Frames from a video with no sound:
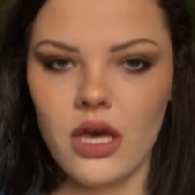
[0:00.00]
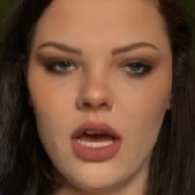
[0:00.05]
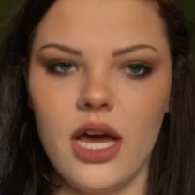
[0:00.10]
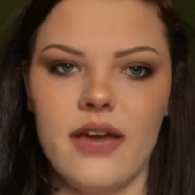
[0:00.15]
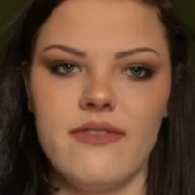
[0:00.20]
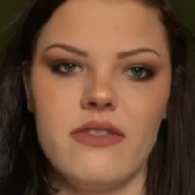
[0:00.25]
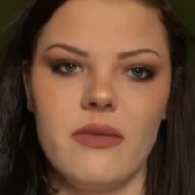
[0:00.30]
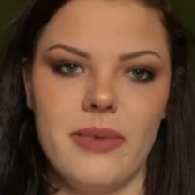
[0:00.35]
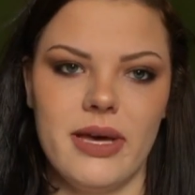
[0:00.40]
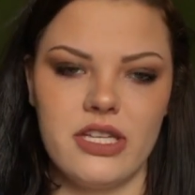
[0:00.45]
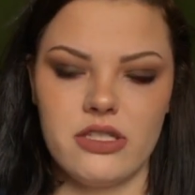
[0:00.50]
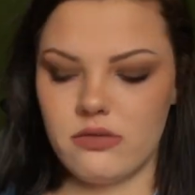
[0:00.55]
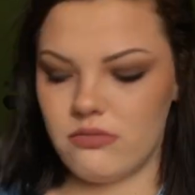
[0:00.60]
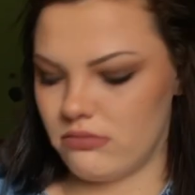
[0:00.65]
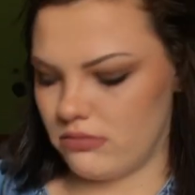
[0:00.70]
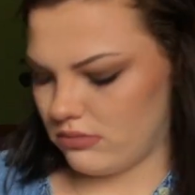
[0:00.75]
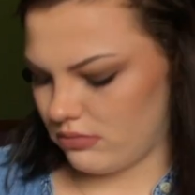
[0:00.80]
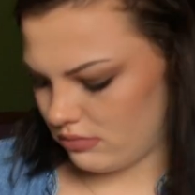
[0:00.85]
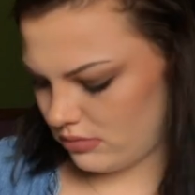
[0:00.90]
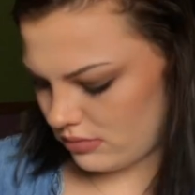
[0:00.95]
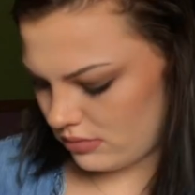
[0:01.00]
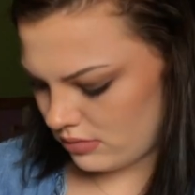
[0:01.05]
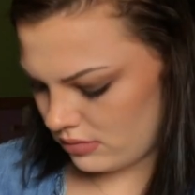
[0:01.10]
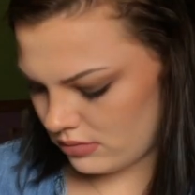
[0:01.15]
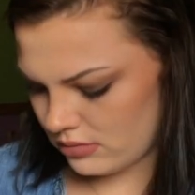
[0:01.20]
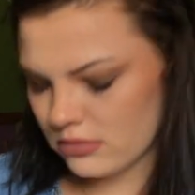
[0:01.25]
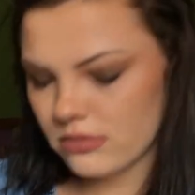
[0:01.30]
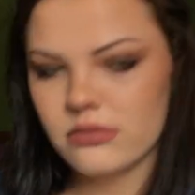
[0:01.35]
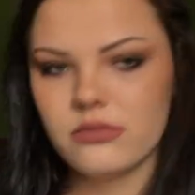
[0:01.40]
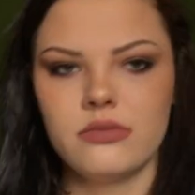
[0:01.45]
I have the best
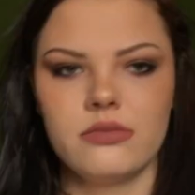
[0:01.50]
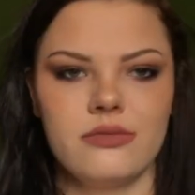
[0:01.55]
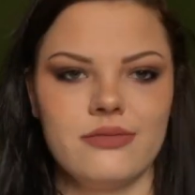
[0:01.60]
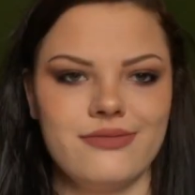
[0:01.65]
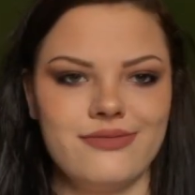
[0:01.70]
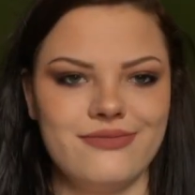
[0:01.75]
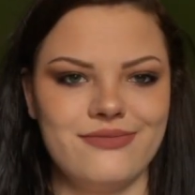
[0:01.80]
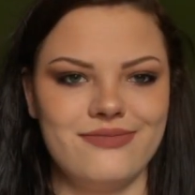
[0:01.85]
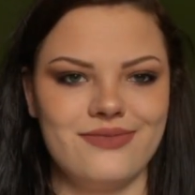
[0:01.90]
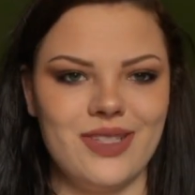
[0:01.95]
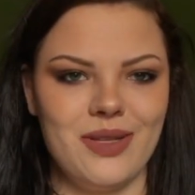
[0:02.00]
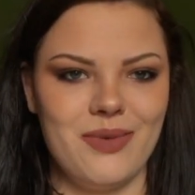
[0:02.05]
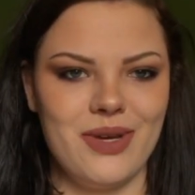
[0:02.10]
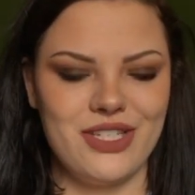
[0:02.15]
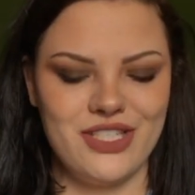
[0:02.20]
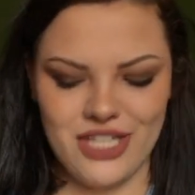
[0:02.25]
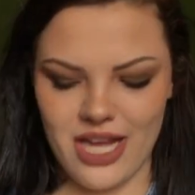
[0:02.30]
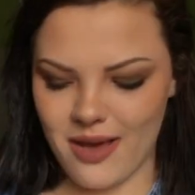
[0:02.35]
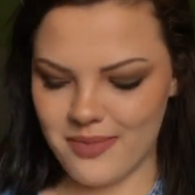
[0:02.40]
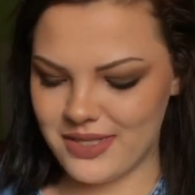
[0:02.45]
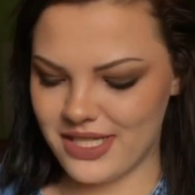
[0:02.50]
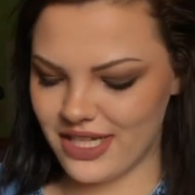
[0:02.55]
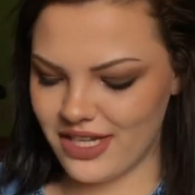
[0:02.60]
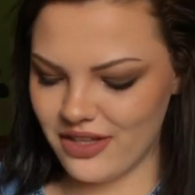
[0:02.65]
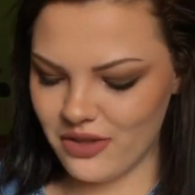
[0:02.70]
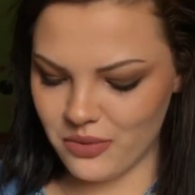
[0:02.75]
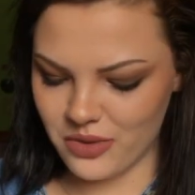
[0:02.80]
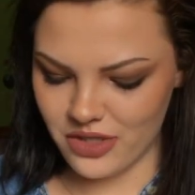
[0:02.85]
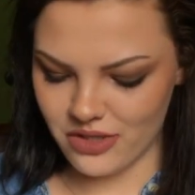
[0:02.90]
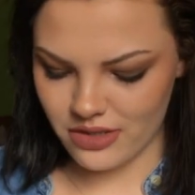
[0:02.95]
chapstick in
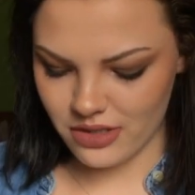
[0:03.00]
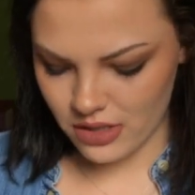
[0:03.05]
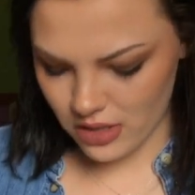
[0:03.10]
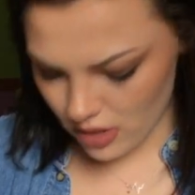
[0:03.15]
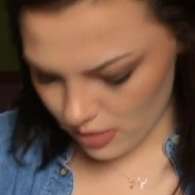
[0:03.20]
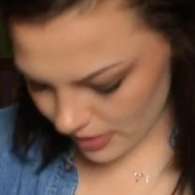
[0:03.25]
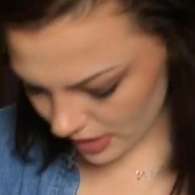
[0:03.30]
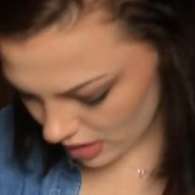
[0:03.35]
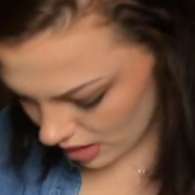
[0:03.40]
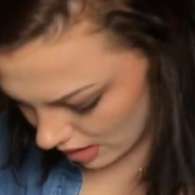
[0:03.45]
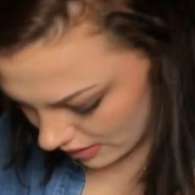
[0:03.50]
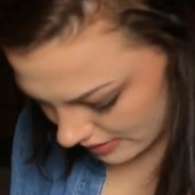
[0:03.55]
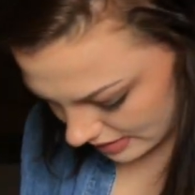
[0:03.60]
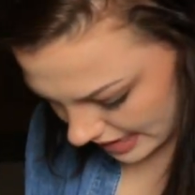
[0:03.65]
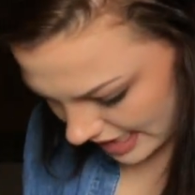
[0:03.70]
the world. Oh my god, the